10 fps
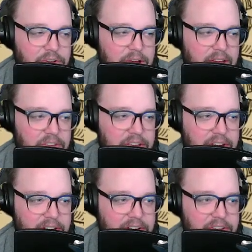You're having
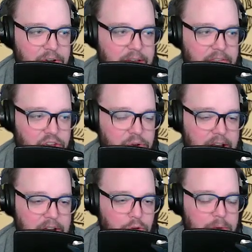a
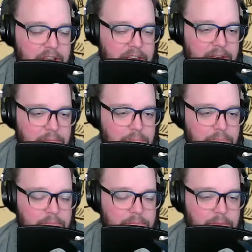grand opening at
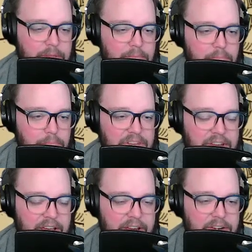
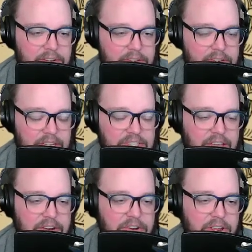midnight next
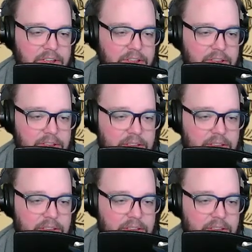Saturday.